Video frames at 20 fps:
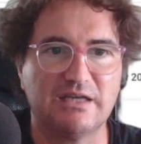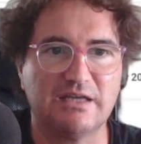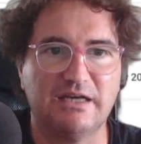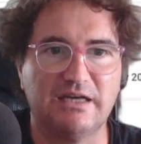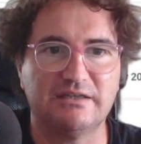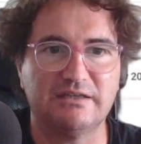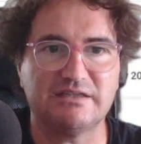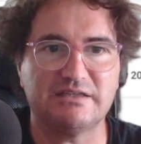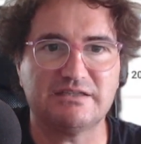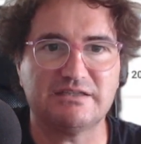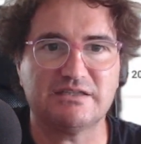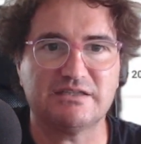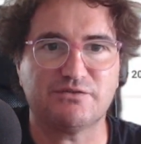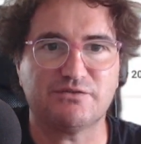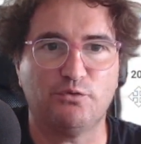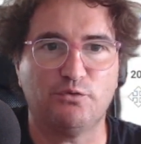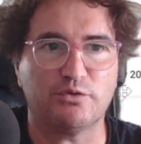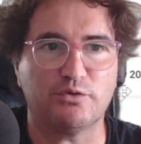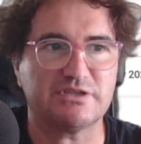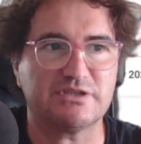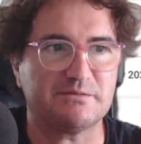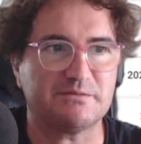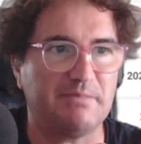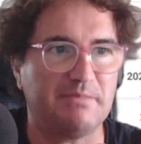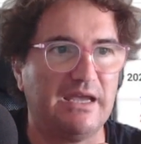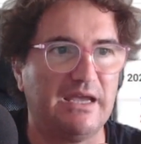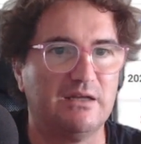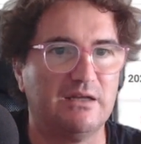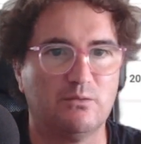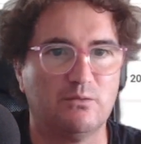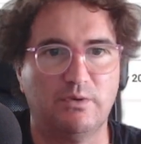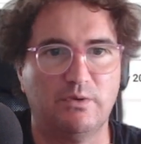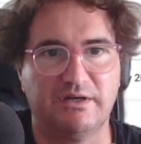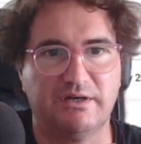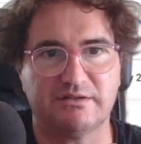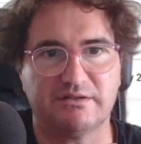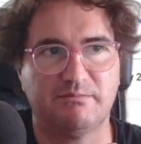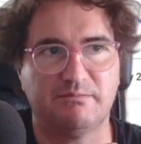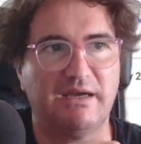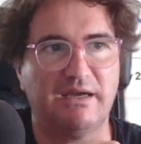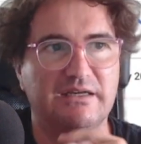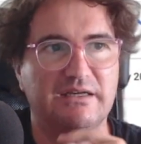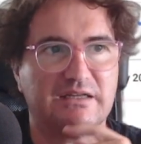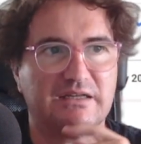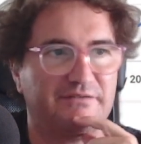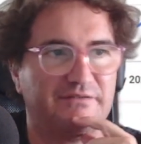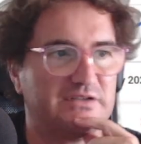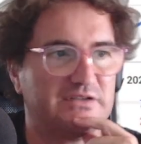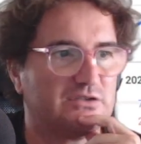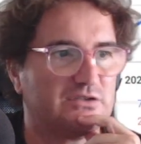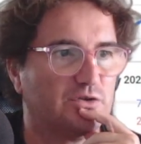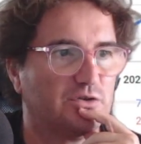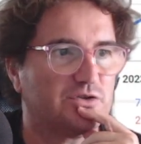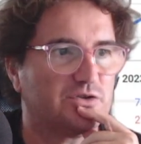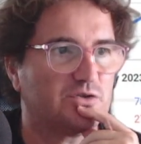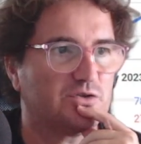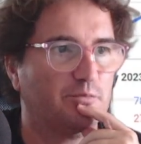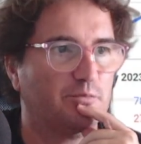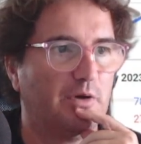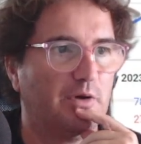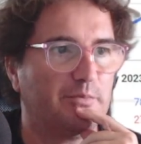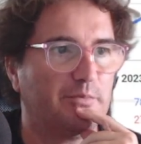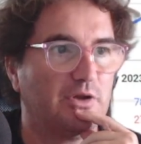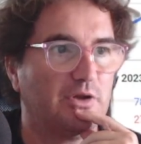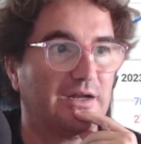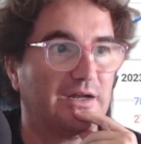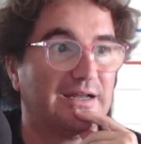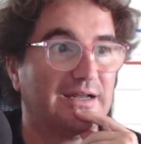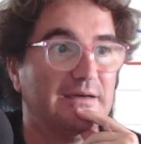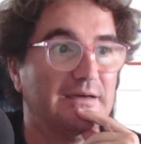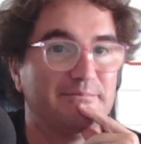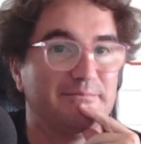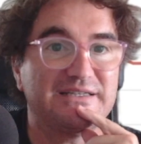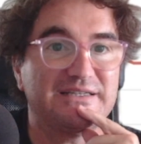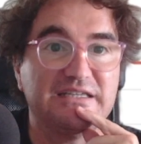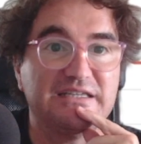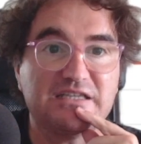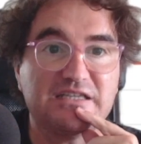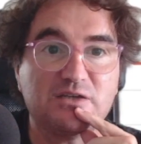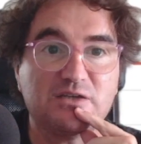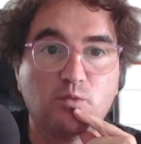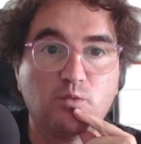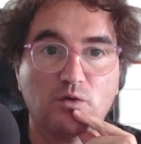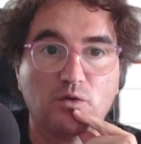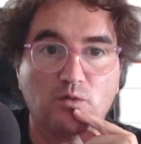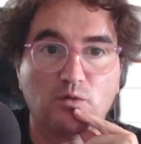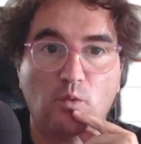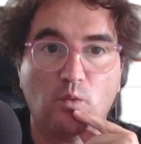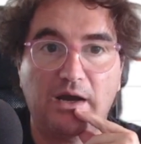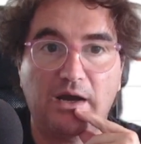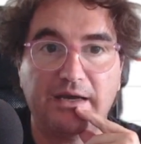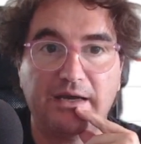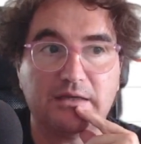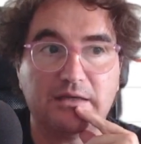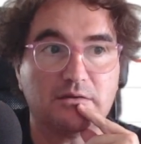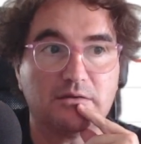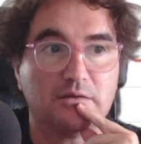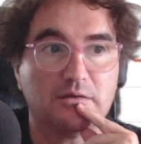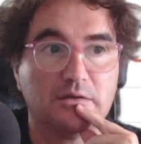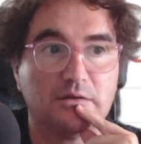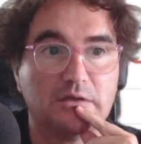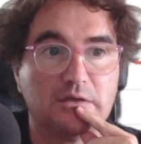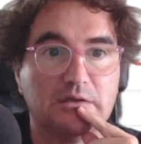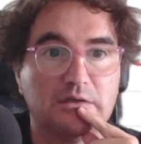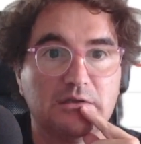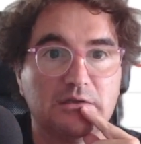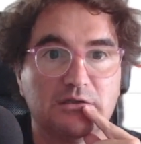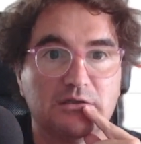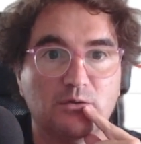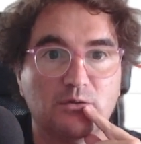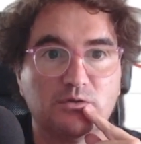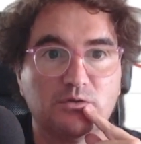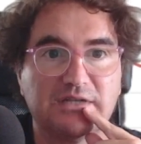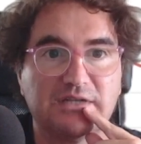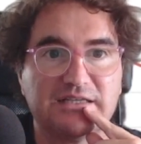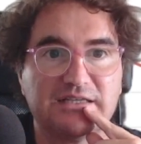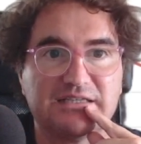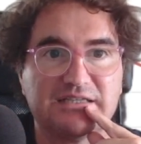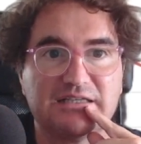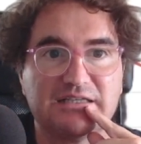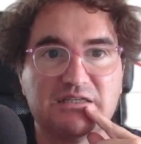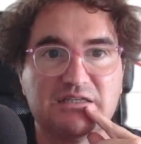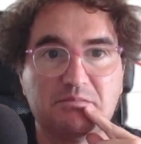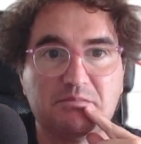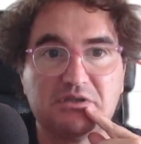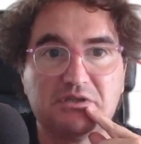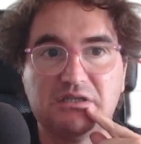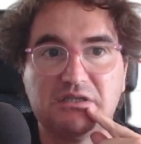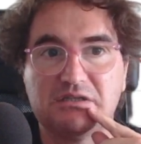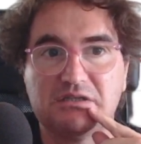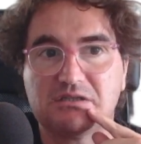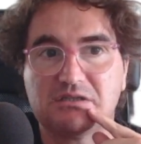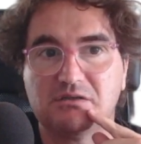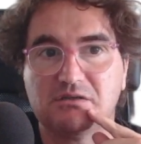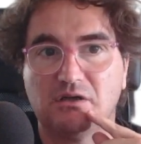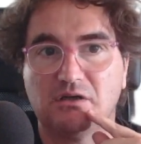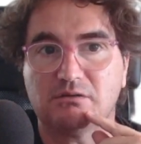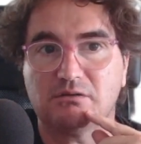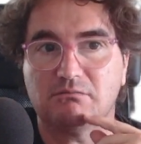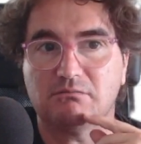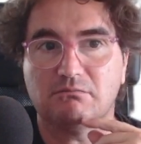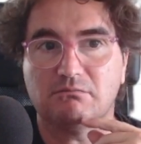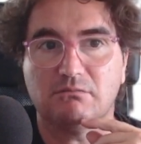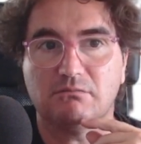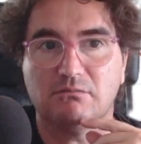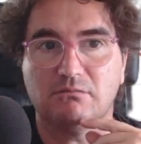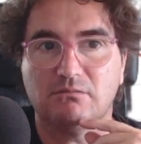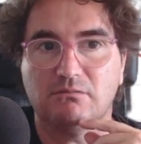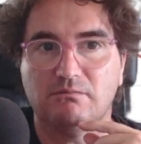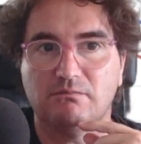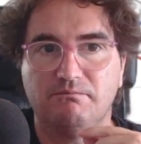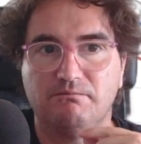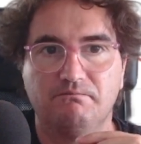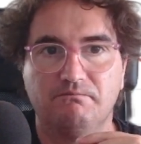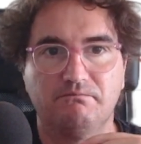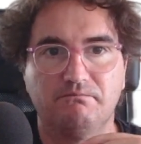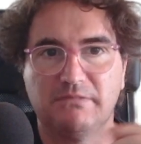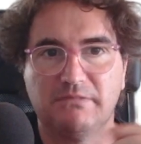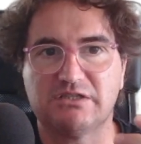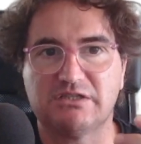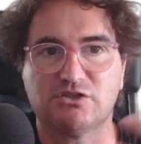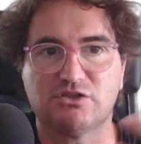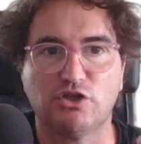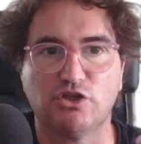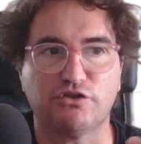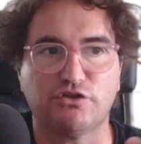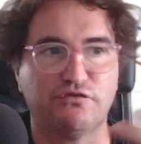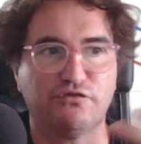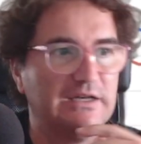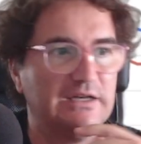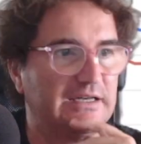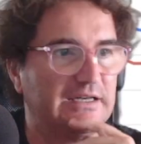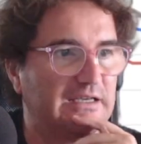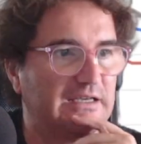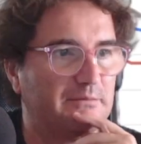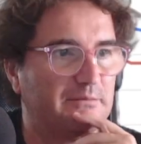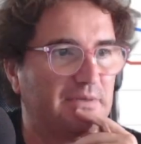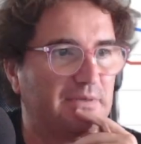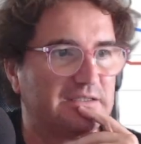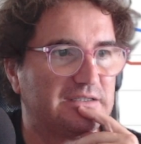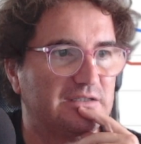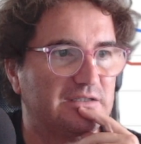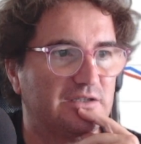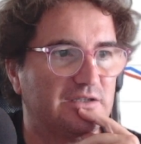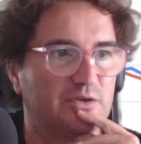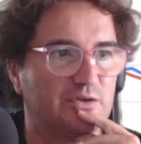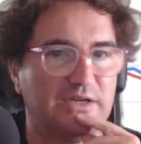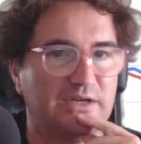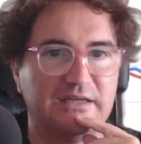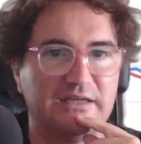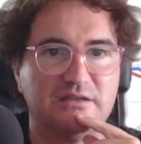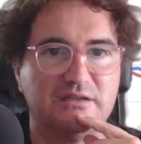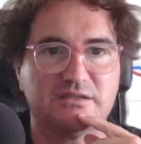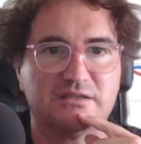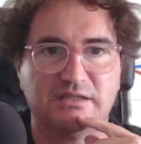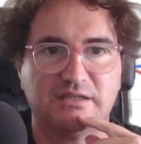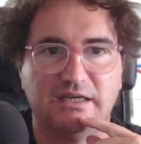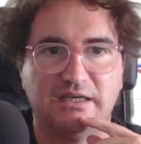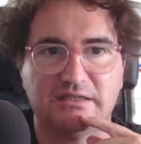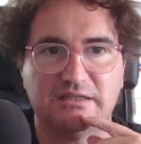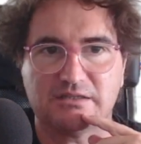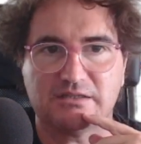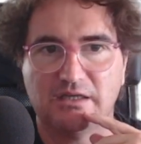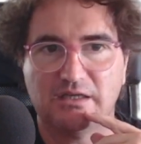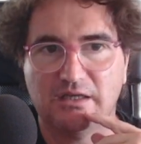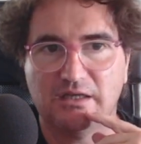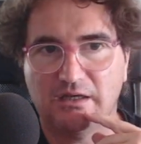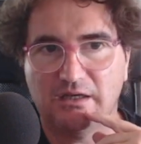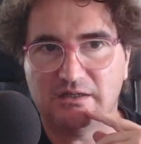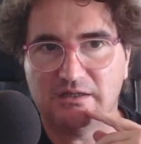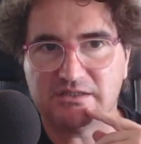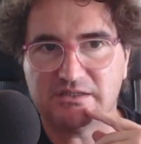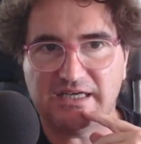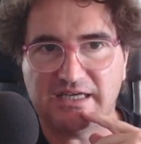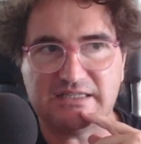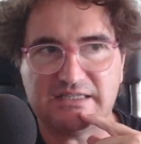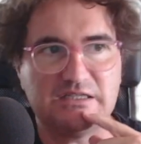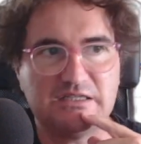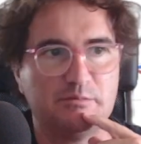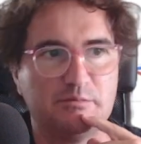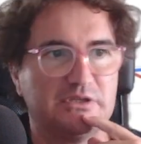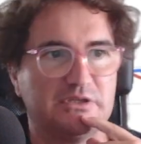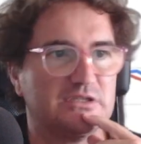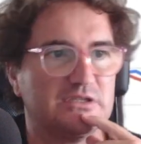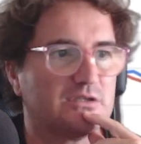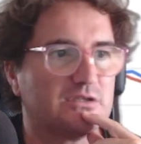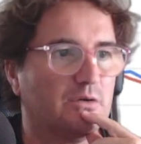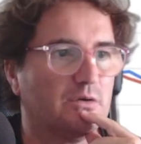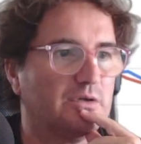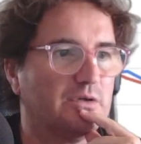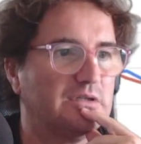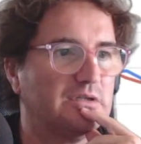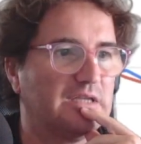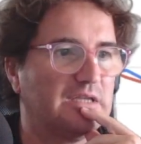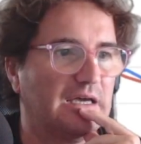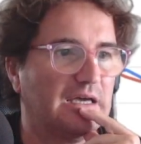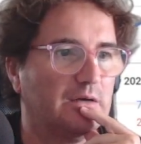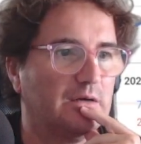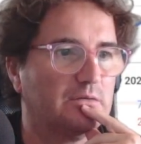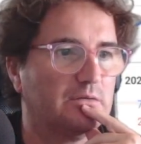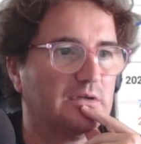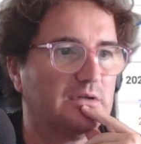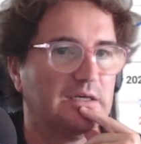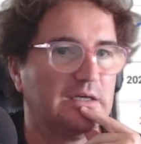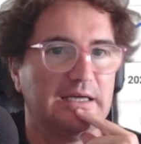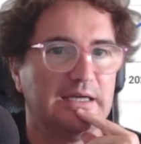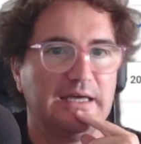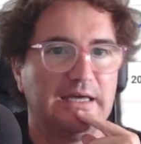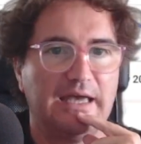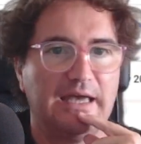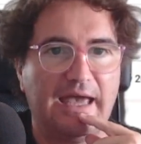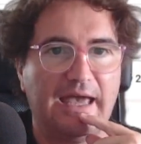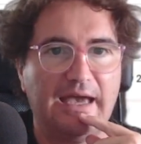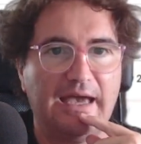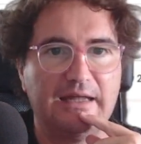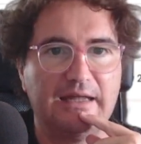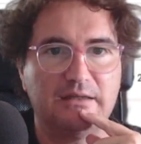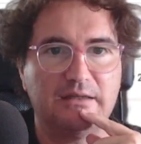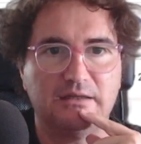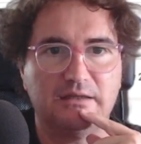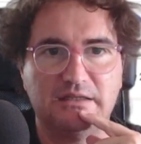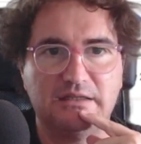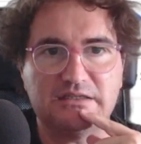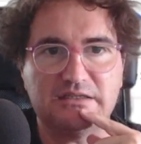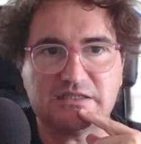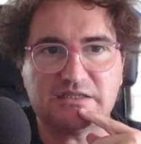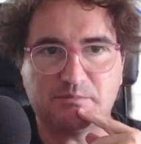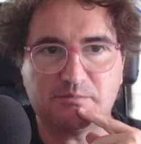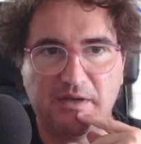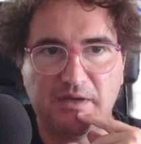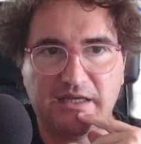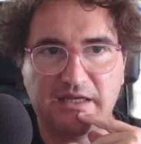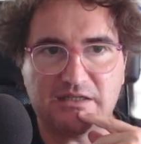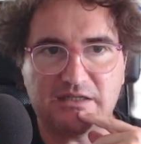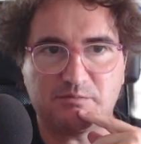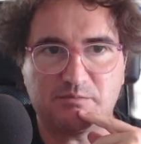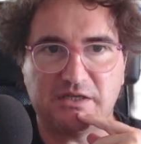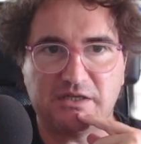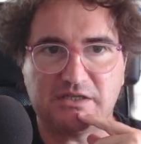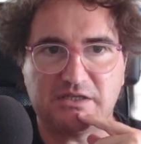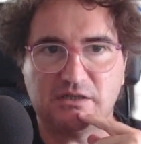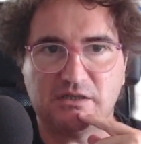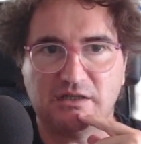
this is for Spain, where Minecraft is not so popular. But this is worldwide. Looks like ChatGPT is not feeling it, but in the United States, ChatGPT is going down, and in Spain especially